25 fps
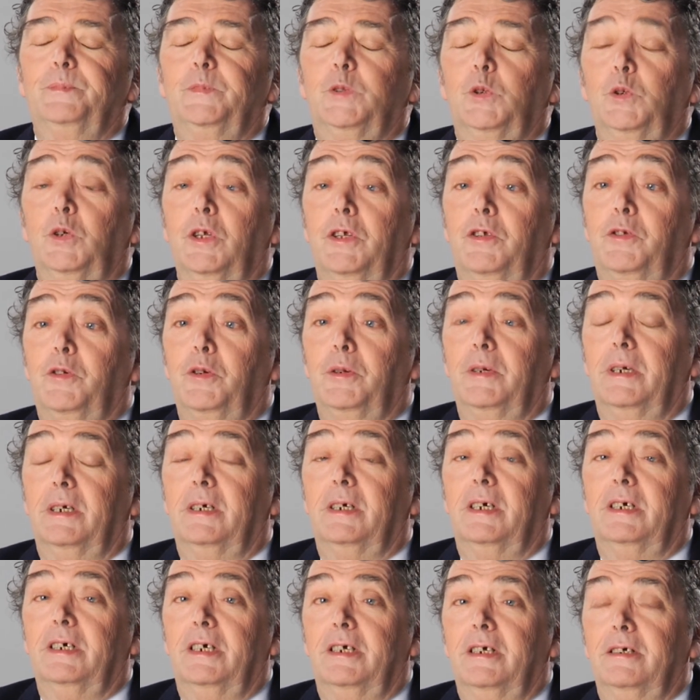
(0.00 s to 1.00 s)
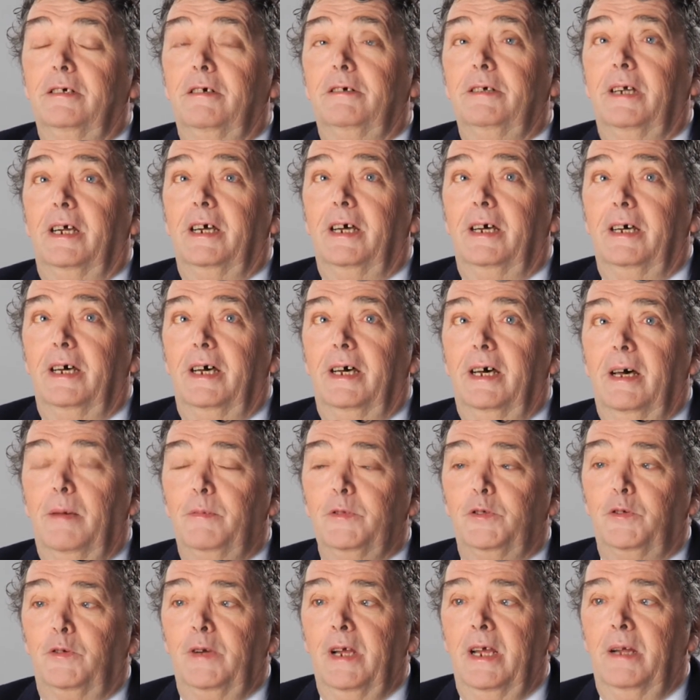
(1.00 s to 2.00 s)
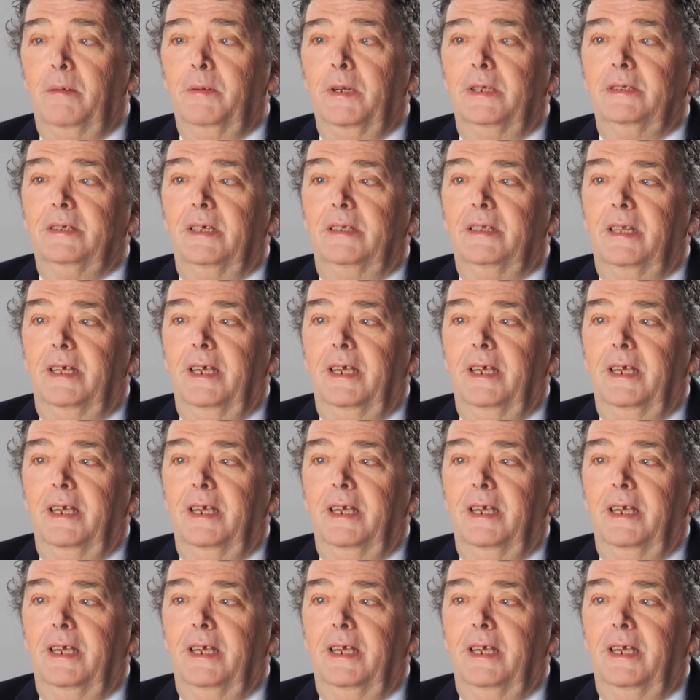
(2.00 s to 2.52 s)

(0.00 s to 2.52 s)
daughter threw her arms around me and said,